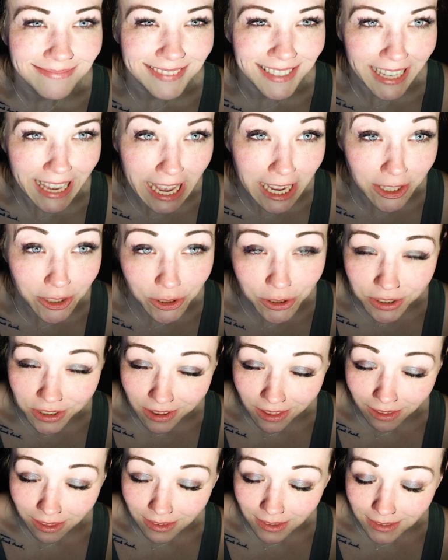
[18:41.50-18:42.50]
catch
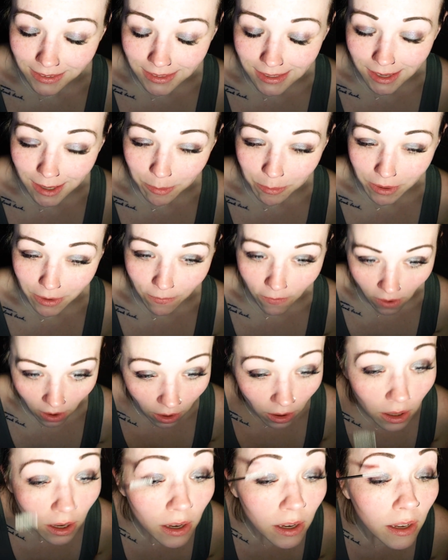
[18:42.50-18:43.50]
the things that I'm going to
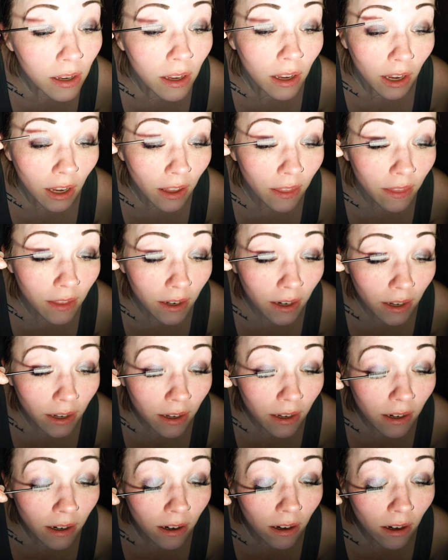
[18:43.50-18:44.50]
fall. And then I